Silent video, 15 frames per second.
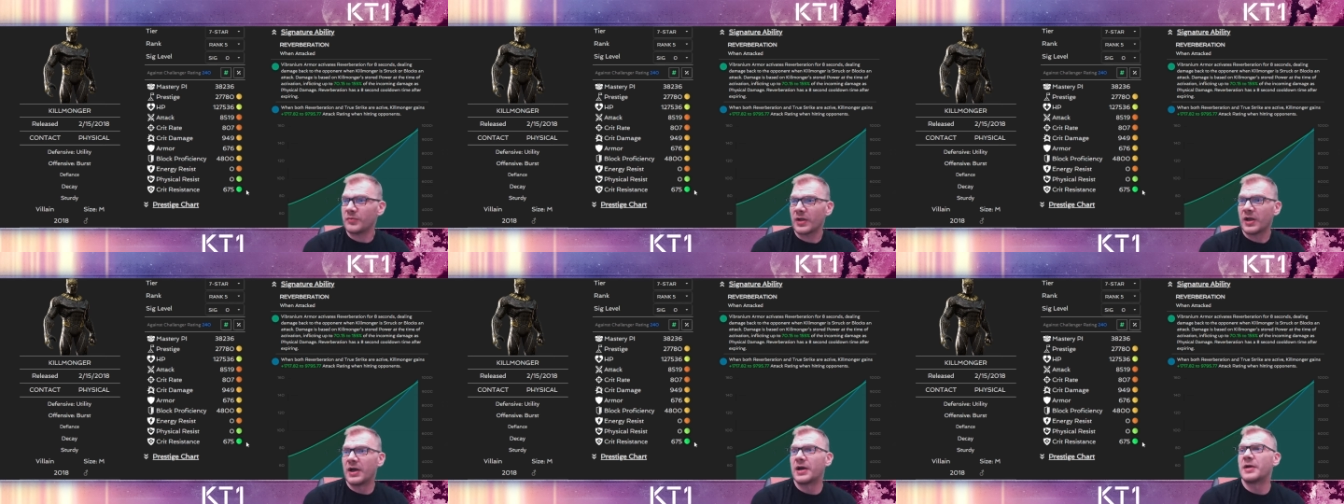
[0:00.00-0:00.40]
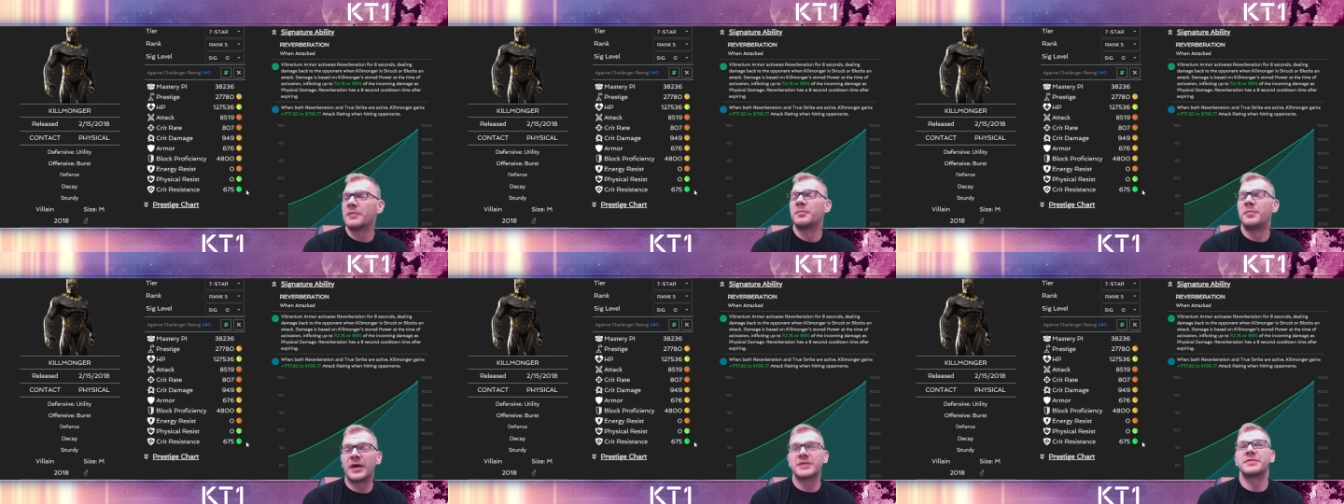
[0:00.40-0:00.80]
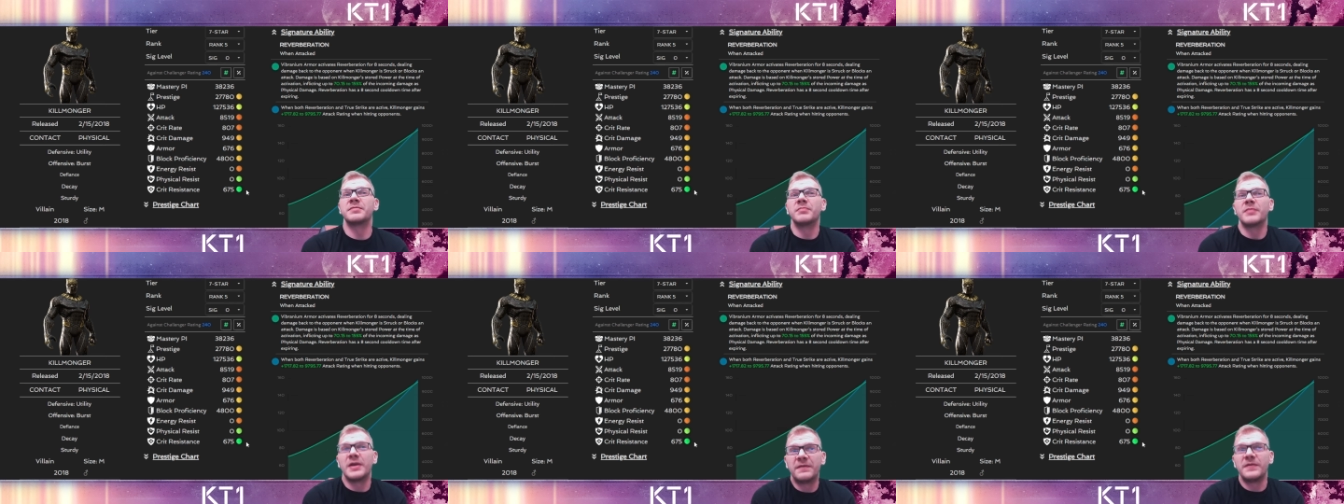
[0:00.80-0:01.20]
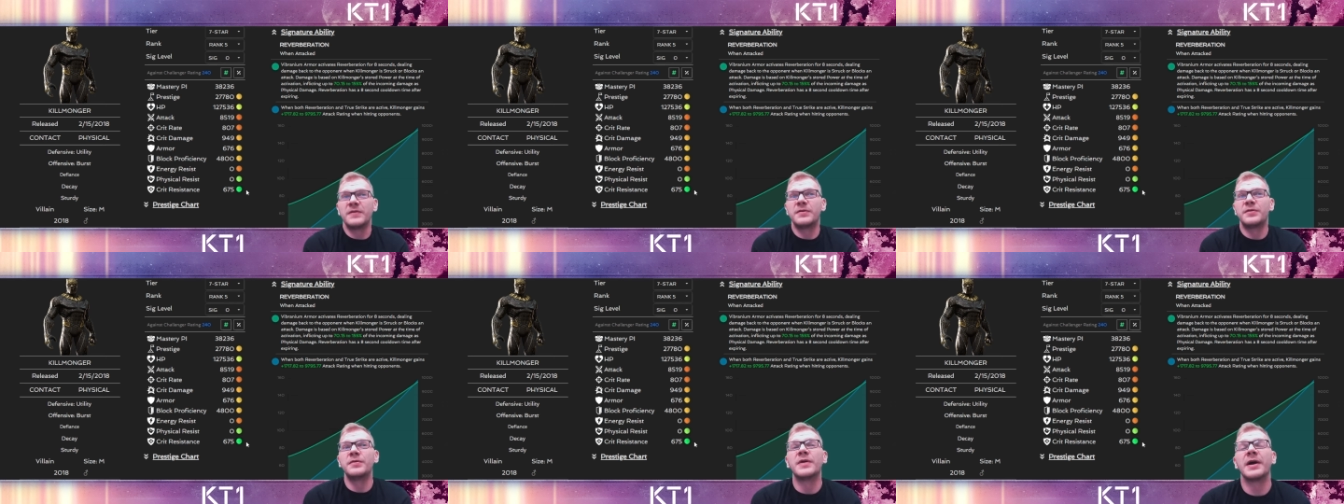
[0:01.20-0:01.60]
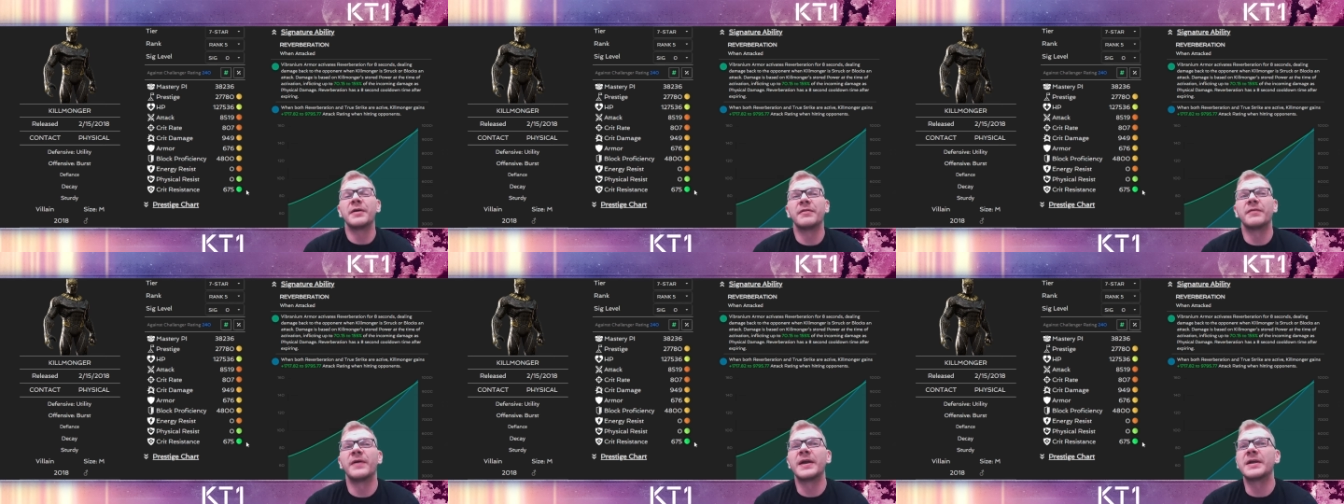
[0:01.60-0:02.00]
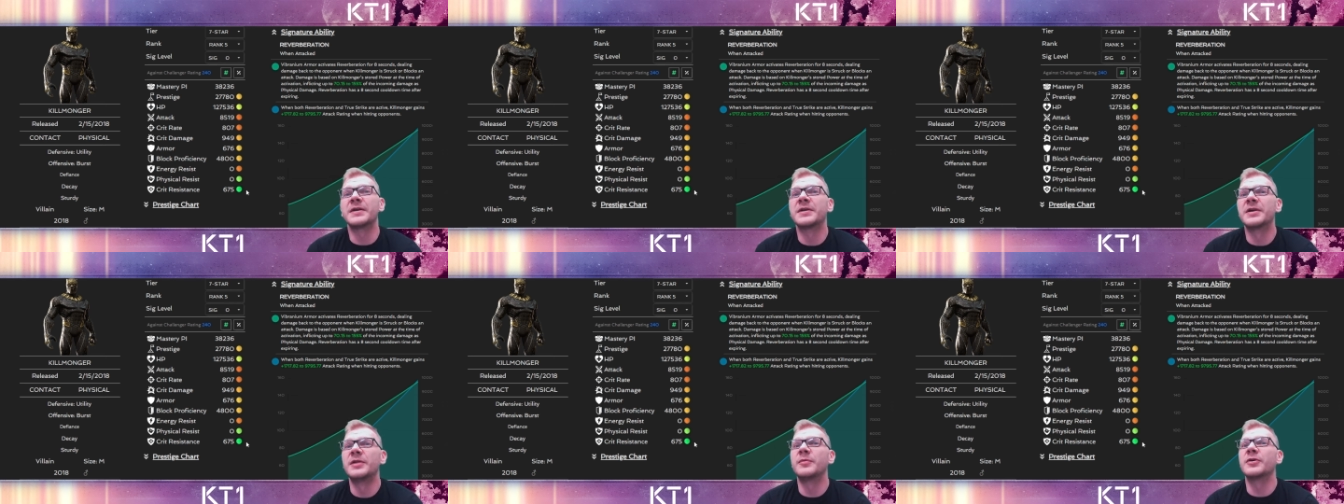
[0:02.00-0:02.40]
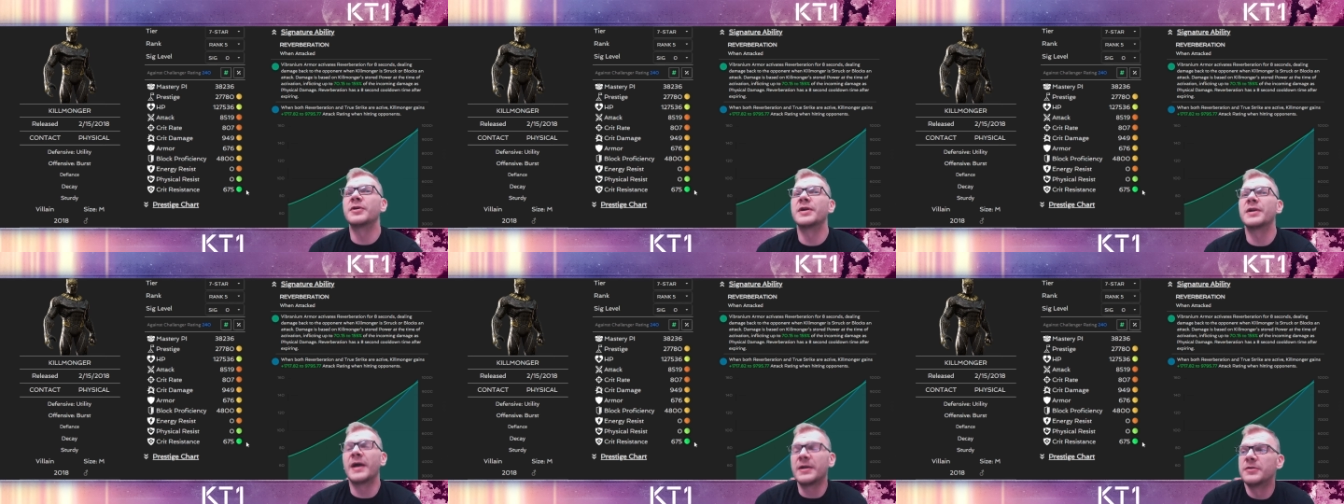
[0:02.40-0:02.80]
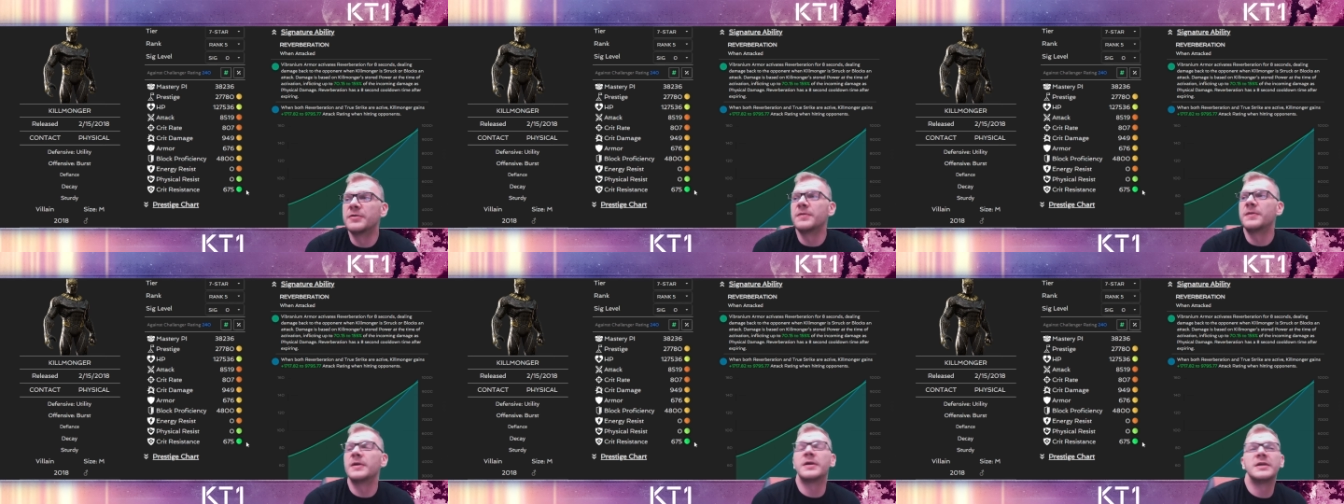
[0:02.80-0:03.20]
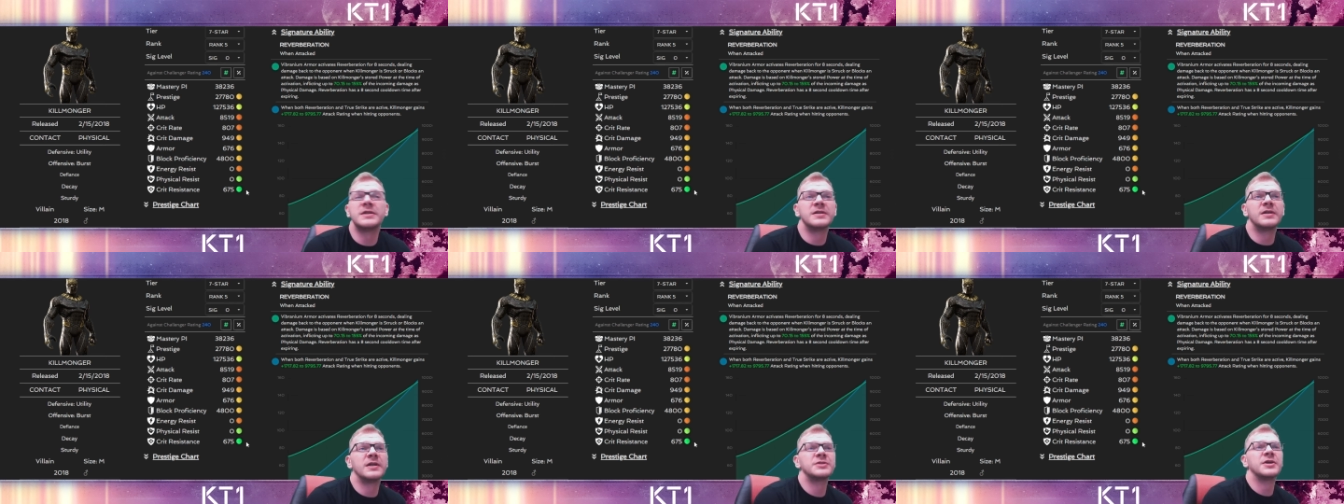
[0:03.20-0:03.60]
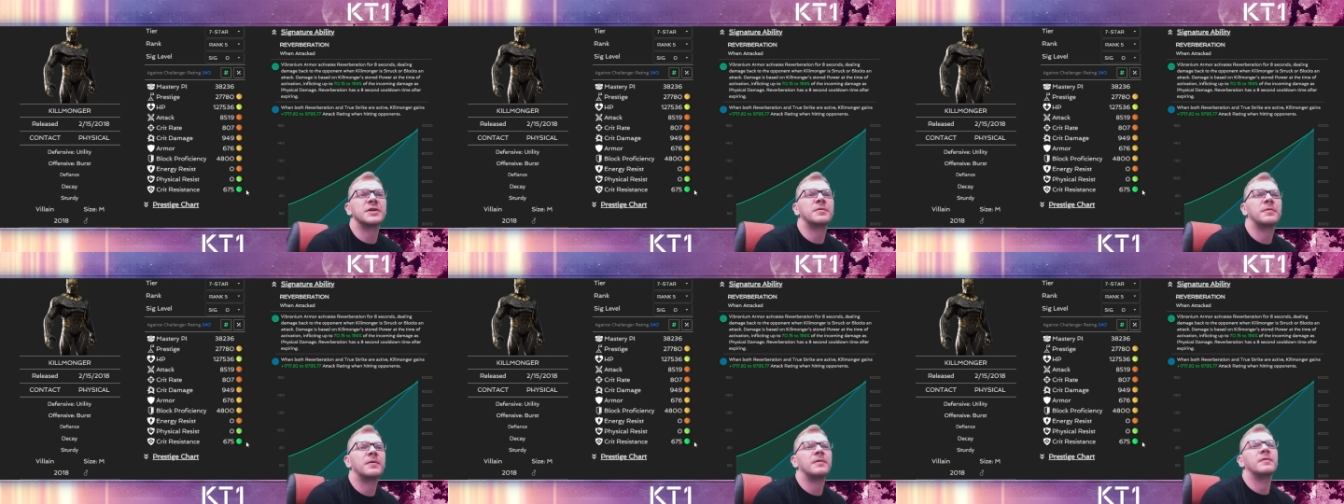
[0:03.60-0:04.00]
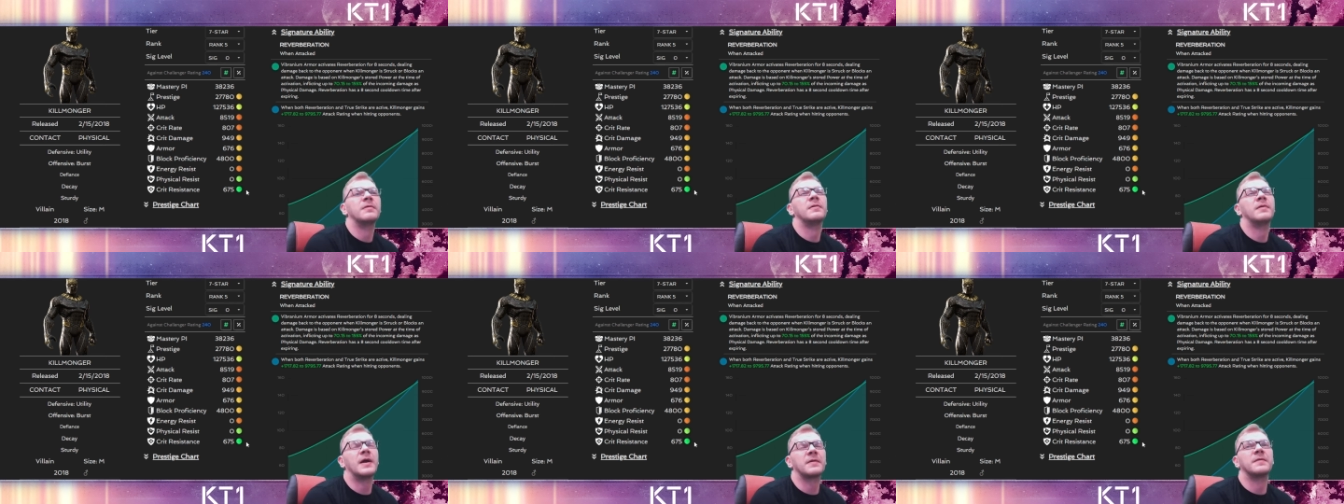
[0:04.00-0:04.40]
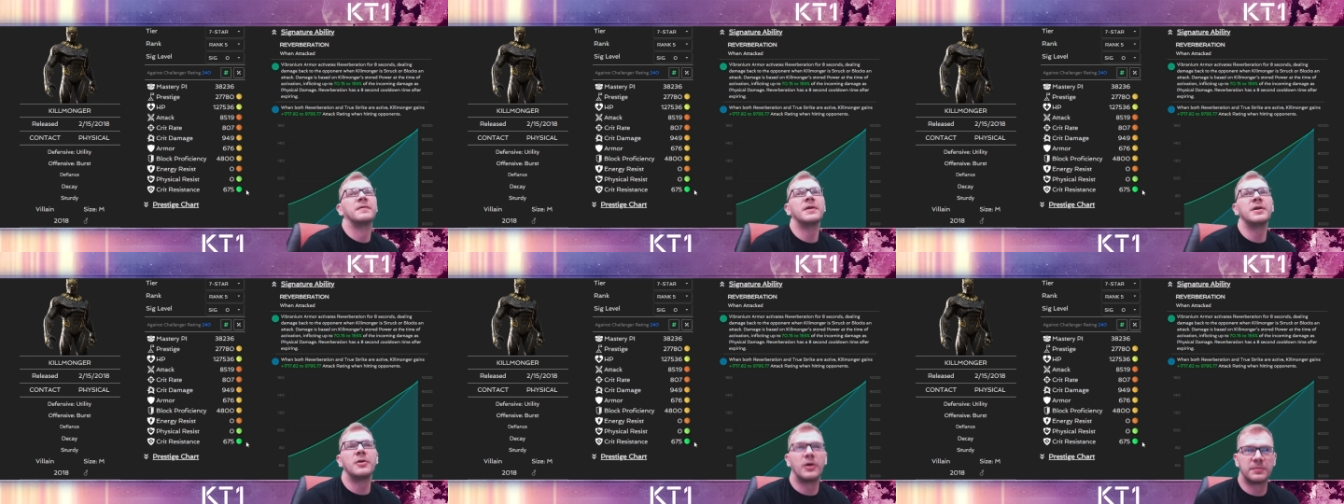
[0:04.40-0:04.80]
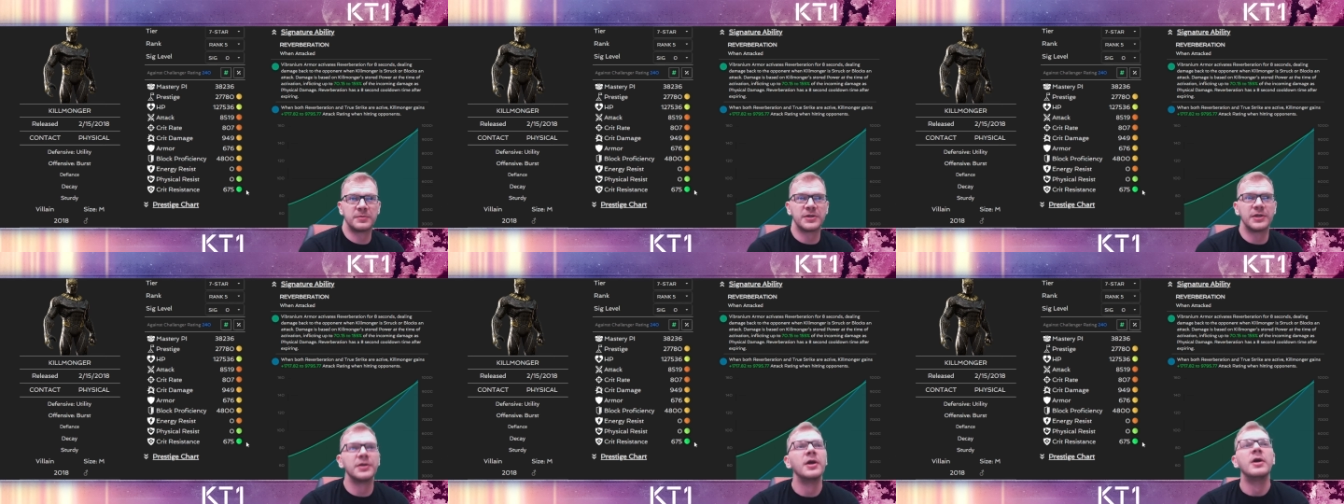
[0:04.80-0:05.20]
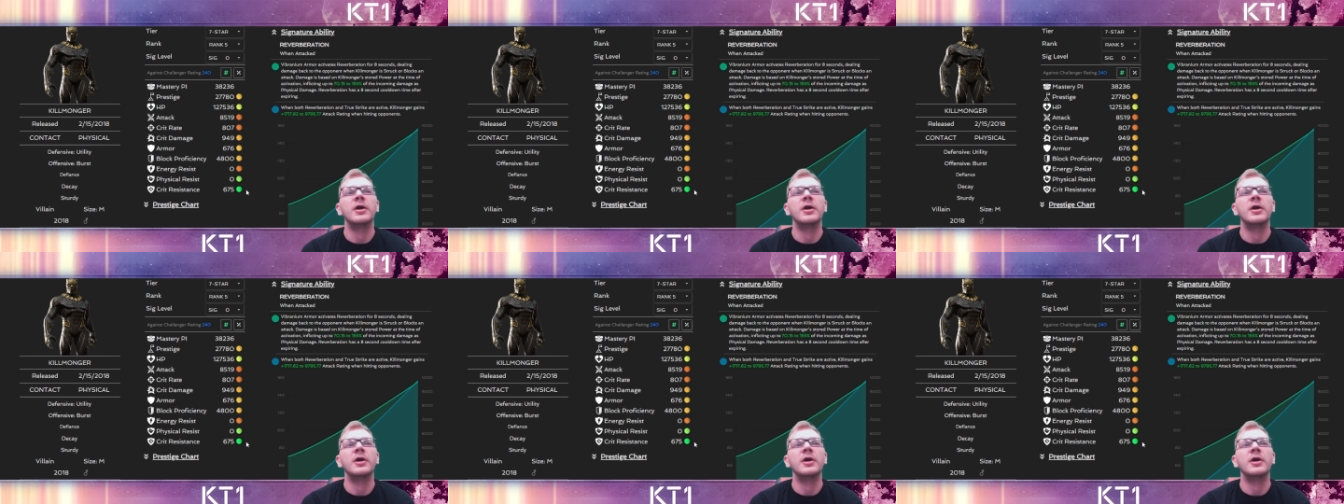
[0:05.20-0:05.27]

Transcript: Uh, but if you do have awakened Killmonger, I do think he's a legit rank 3 option.